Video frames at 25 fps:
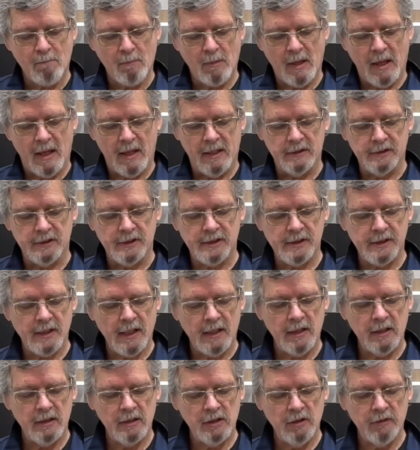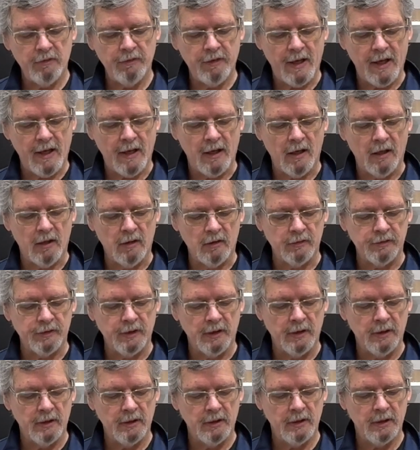and setting your valve
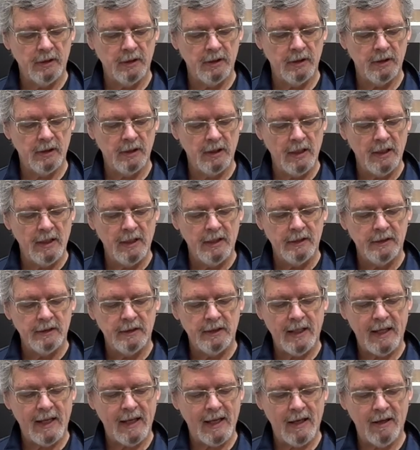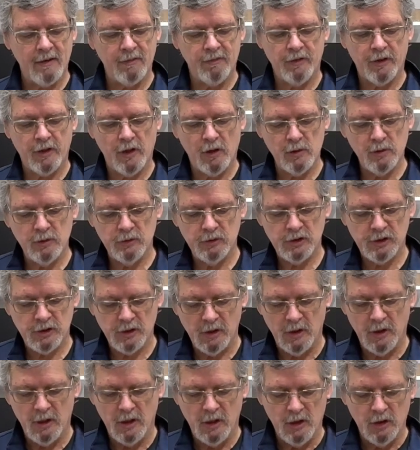to have
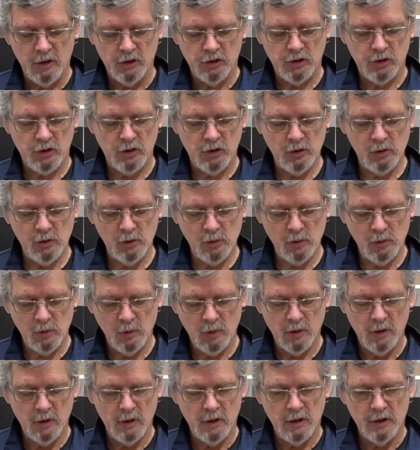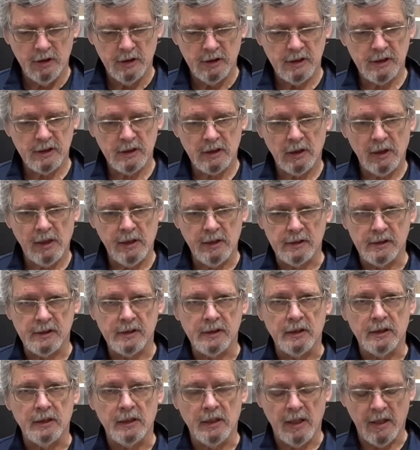those two slits
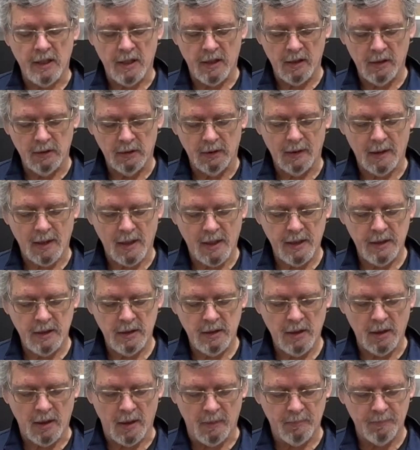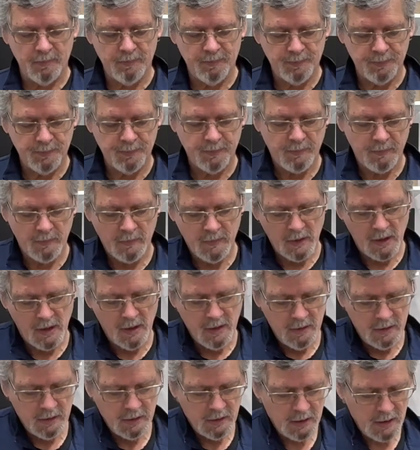in there lined up.
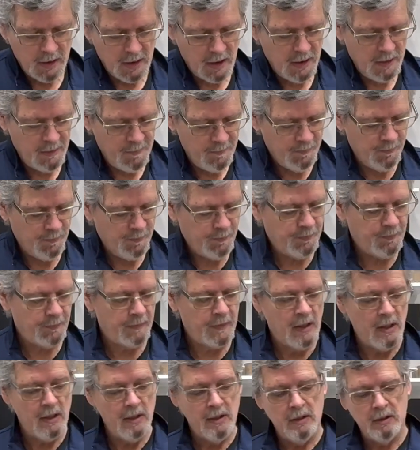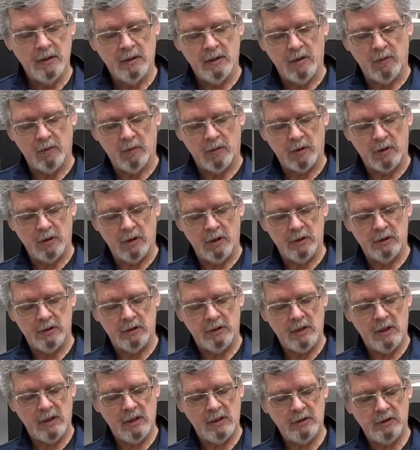Okay, now we're going to
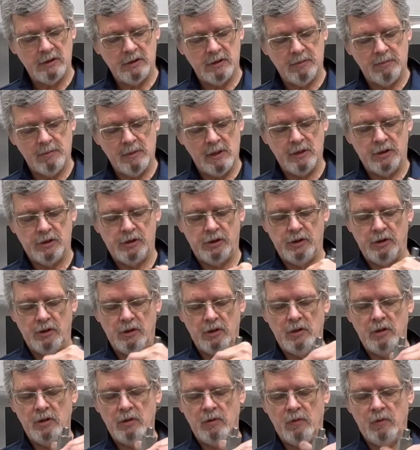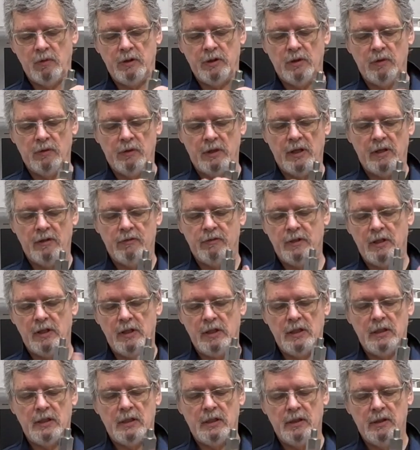test to make sure we don't have
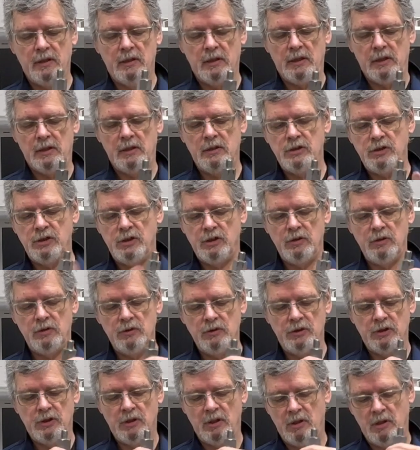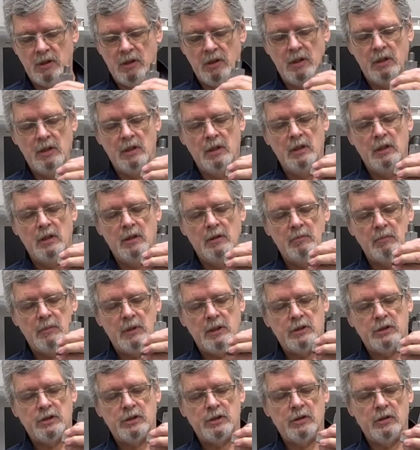any kind of issues.
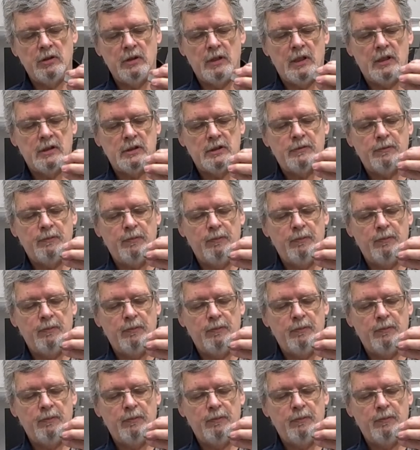Make sure that's